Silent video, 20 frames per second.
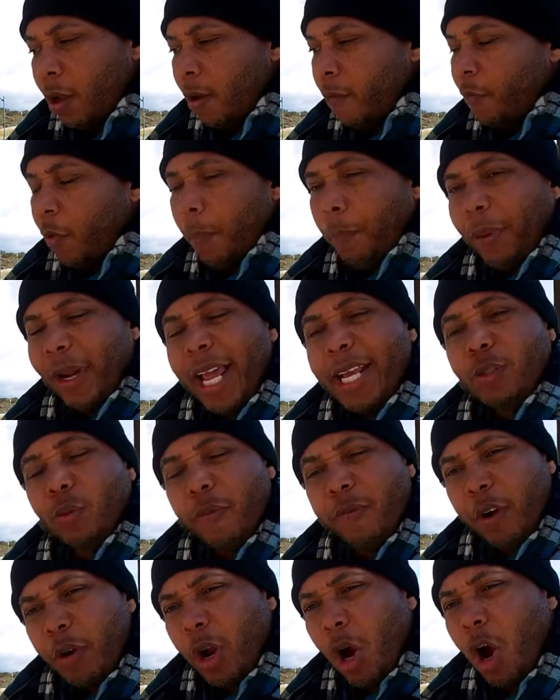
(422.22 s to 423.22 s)
for planes was
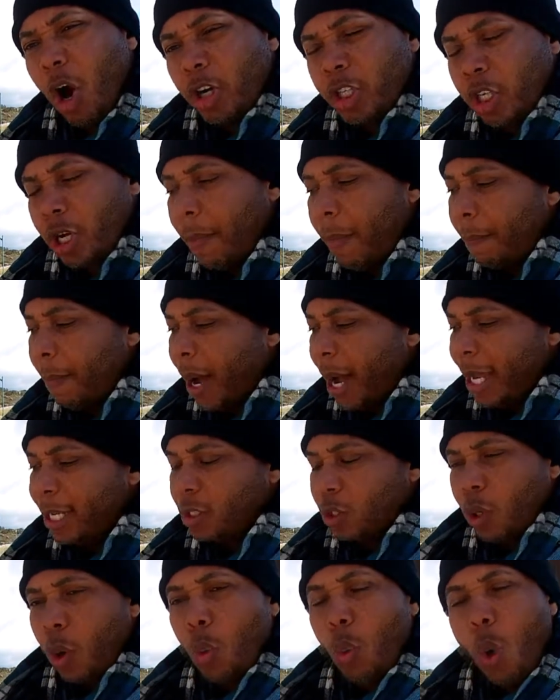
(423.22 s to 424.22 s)
very hard to come by,
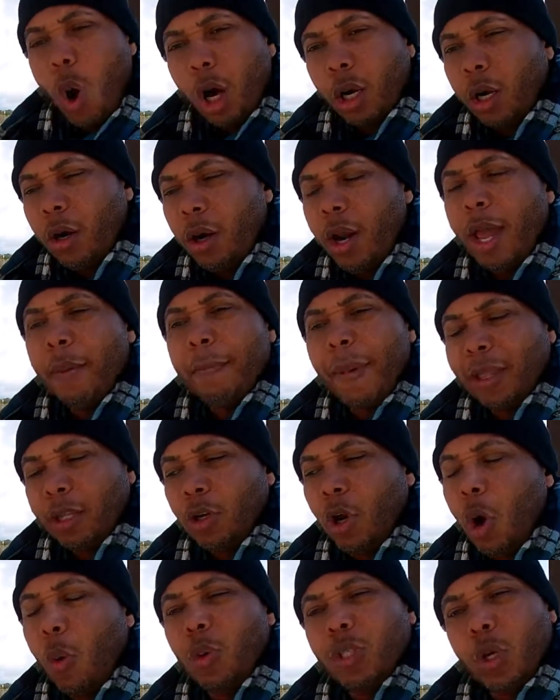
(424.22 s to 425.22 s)
so water and
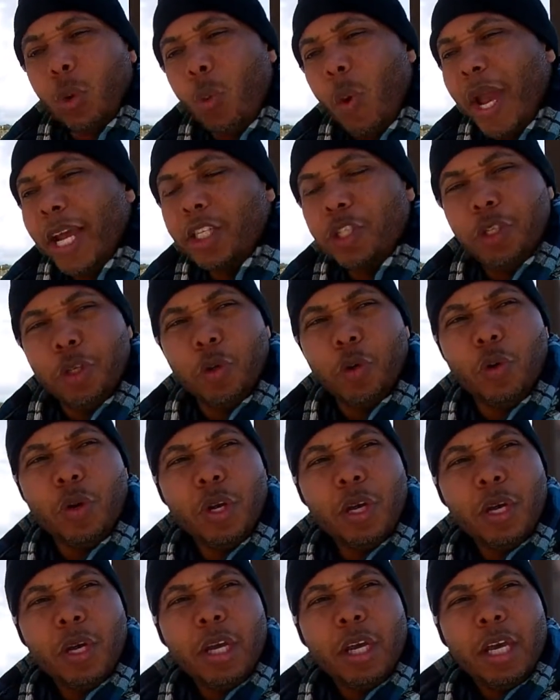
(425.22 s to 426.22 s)
methanol was a way to
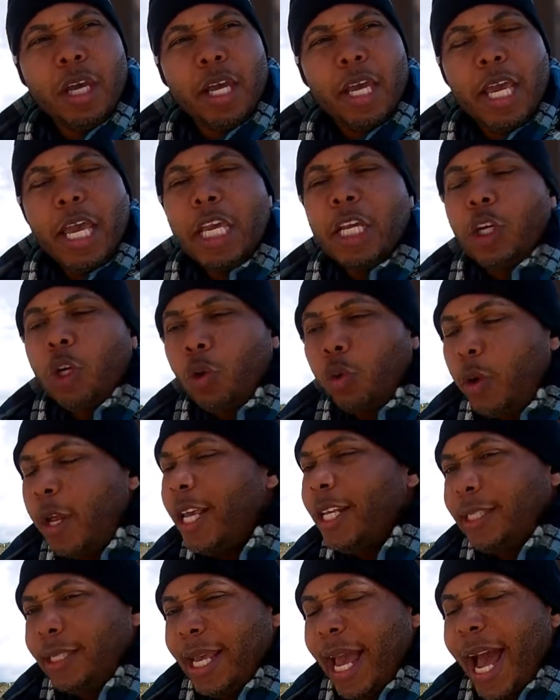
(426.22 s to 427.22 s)

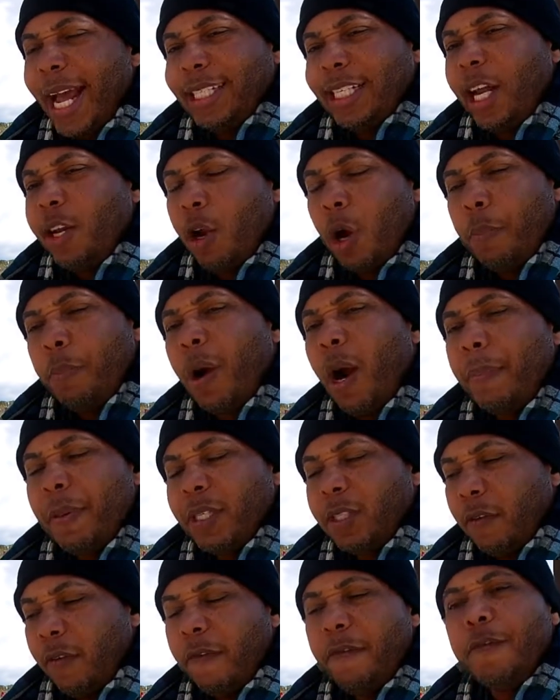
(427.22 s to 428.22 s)
increase the anti-knock
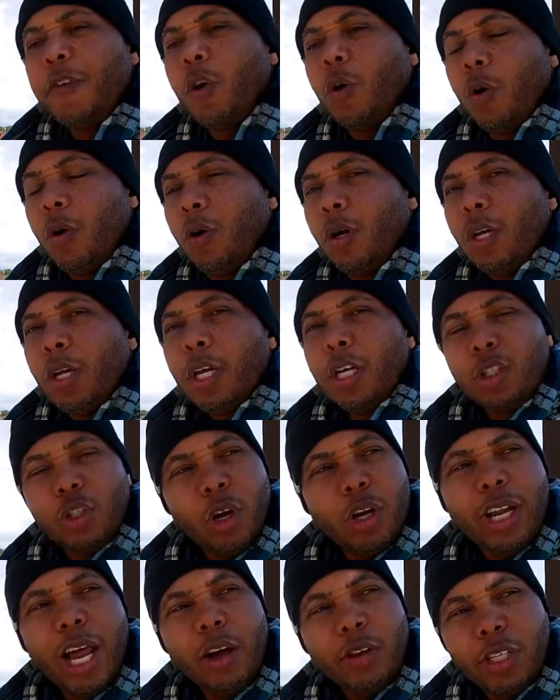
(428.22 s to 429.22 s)
properties of a fuel
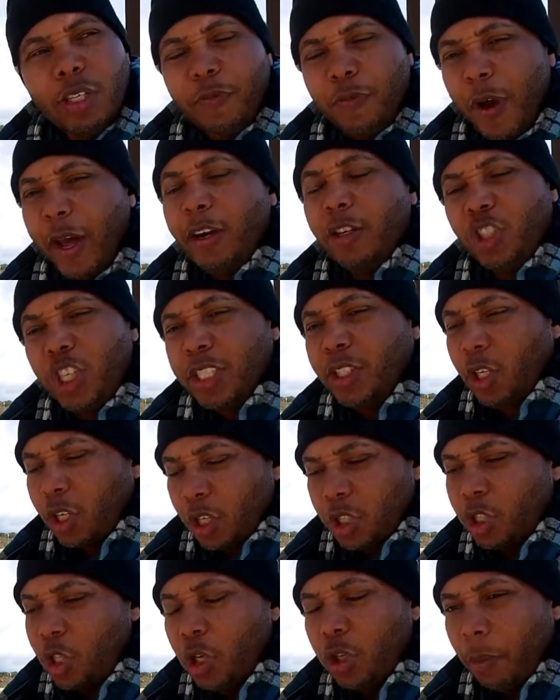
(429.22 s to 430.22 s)
to allow these fighter jets to
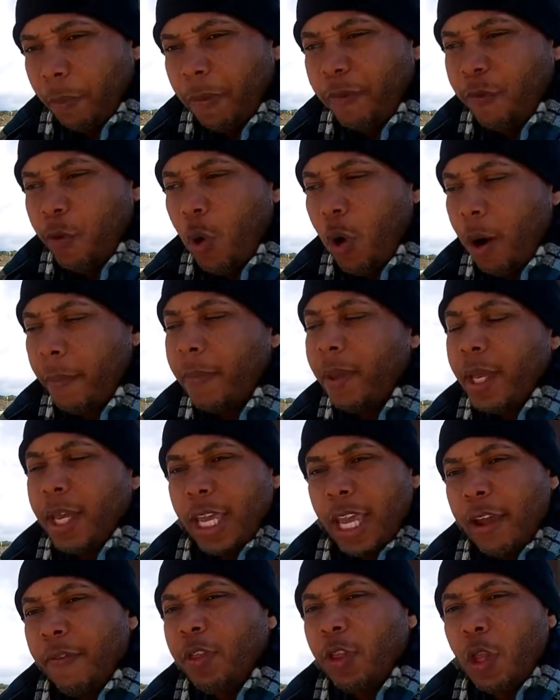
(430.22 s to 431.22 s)
continue to perform
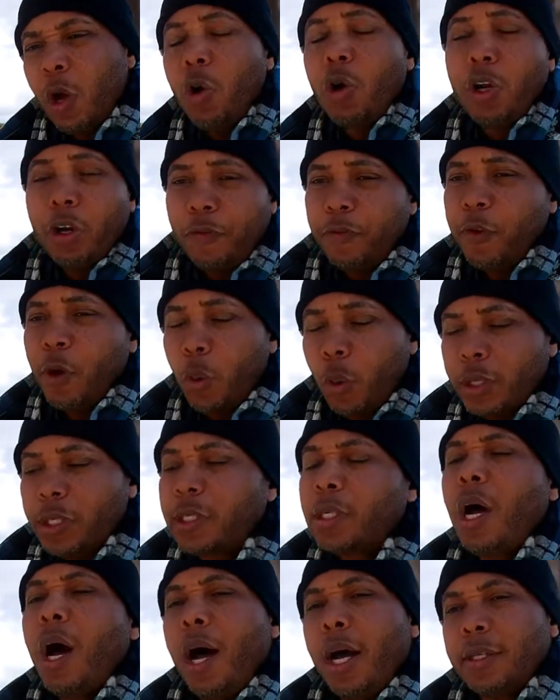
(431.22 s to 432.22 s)
even though good fuel was
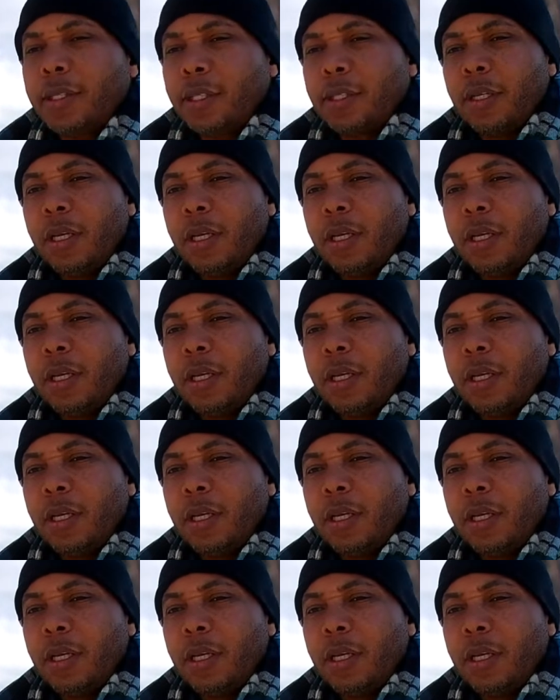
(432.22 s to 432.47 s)
scarce